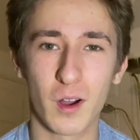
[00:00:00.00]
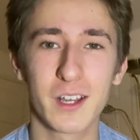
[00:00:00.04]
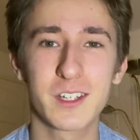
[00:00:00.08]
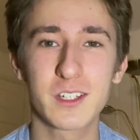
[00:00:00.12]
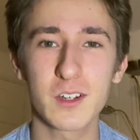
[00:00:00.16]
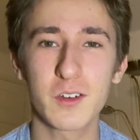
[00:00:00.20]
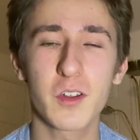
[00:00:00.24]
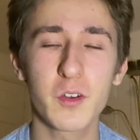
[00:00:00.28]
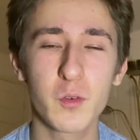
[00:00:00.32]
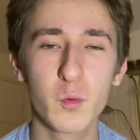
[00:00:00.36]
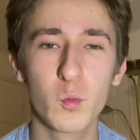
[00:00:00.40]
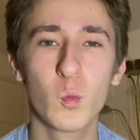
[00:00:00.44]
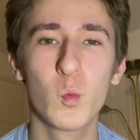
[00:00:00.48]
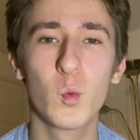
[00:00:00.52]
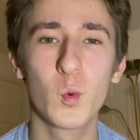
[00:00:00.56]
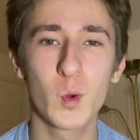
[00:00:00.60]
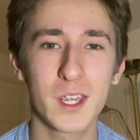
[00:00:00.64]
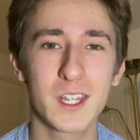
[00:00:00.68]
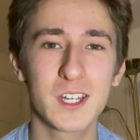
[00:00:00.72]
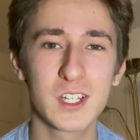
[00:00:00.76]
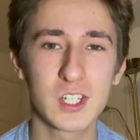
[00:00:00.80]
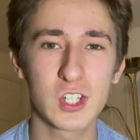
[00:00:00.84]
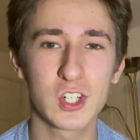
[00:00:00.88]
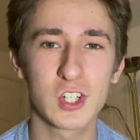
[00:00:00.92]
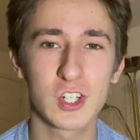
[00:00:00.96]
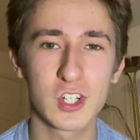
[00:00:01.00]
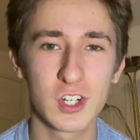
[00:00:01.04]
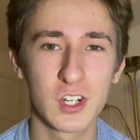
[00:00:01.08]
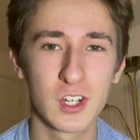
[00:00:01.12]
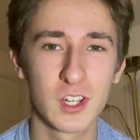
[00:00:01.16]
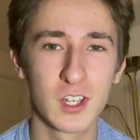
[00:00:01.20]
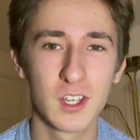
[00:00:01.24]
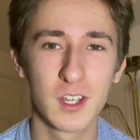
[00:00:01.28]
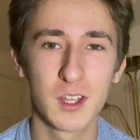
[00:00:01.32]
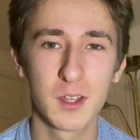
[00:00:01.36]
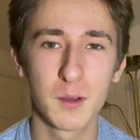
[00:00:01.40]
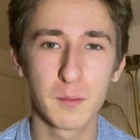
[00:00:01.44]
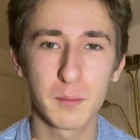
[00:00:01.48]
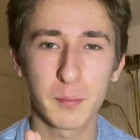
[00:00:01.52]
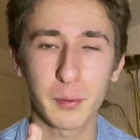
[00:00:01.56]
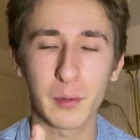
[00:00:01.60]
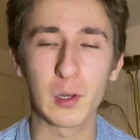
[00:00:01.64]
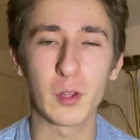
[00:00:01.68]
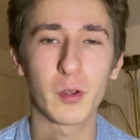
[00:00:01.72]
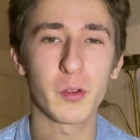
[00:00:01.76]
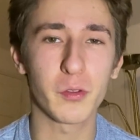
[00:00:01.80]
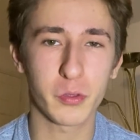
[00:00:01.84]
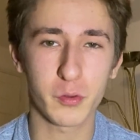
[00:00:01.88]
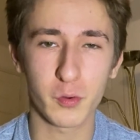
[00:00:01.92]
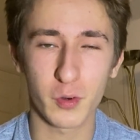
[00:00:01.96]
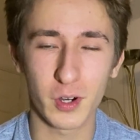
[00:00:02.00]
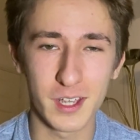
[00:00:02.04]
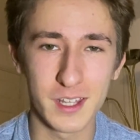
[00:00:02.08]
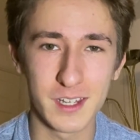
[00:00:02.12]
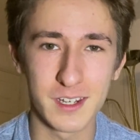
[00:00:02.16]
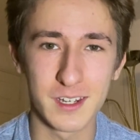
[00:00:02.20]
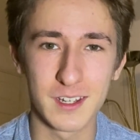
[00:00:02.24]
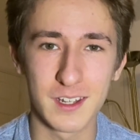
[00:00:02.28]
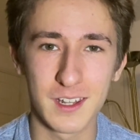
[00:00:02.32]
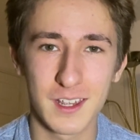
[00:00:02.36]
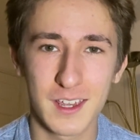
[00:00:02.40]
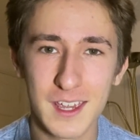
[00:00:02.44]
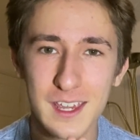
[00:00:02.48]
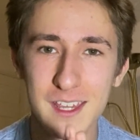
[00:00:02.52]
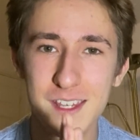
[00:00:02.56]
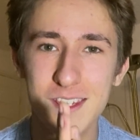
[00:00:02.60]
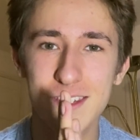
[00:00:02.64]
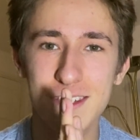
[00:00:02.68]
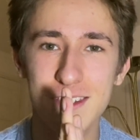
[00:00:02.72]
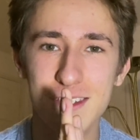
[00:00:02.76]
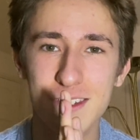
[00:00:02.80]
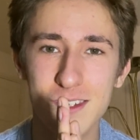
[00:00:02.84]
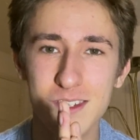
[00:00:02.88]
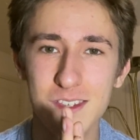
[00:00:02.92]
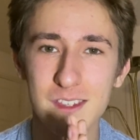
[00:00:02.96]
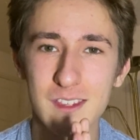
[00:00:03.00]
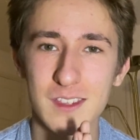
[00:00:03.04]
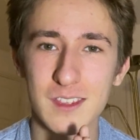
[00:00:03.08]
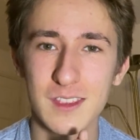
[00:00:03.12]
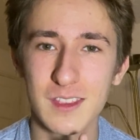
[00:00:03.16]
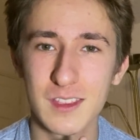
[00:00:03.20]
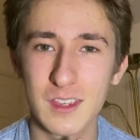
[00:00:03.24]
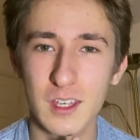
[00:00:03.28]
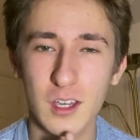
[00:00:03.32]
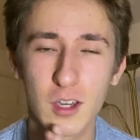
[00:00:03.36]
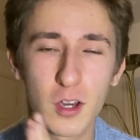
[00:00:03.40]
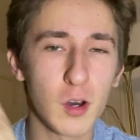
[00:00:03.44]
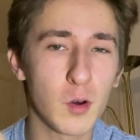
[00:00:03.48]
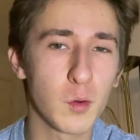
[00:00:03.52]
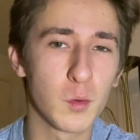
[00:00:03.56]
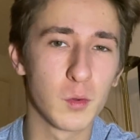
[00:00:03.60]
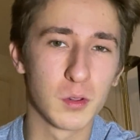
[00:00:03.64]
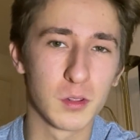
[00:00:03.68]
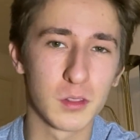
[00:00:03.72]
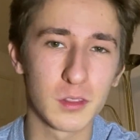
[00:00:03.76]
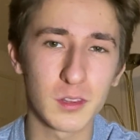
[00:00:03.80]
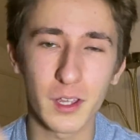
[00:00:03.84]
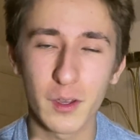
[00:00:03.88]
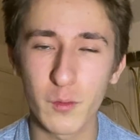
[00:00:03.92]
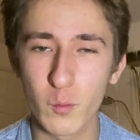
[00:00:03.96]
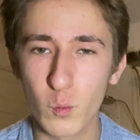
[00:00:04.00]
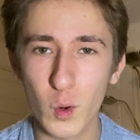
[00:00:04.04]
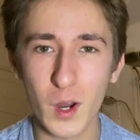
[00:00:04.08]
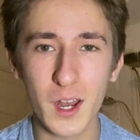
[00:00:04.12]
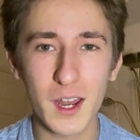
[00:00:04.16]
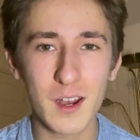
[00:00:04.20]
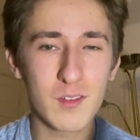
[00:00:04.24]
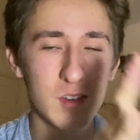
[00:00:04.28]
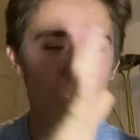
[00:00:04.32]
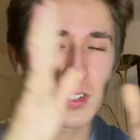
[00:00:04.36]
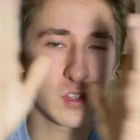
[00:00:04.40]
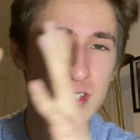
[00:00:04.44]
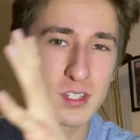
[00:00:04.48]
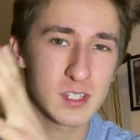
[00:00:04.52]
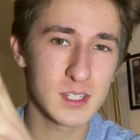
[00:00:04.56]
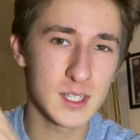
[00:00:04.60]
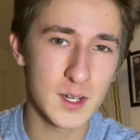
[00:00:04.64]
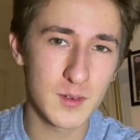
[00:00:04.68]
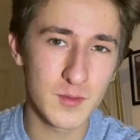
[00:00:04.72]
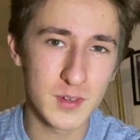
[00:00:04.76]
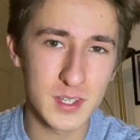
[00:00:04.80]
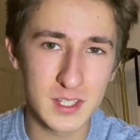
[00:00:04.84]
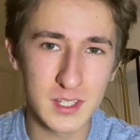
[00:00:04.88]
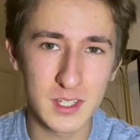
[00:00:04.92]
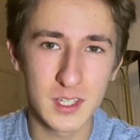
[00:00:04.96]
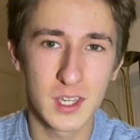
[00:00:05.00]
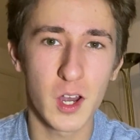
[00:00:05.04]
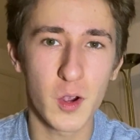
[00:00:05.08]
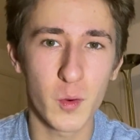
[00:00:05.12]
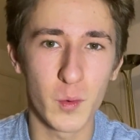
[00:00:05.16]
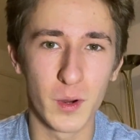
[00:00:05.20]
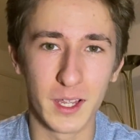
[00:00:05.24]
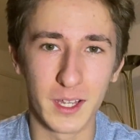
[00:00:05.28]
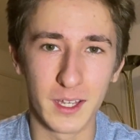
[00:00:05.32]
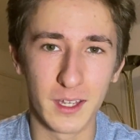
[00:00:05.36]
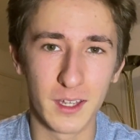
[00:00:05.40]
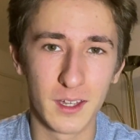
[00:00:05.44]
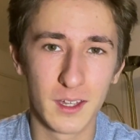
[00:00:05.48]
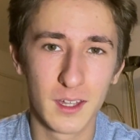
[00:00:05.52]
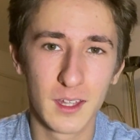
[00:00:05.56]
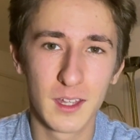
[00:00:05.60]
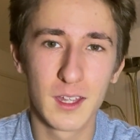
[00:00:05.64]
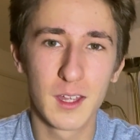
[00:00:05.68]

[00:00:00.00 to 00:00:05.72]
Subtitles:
I don't know which plot thread is the goal. Like, where is the series going?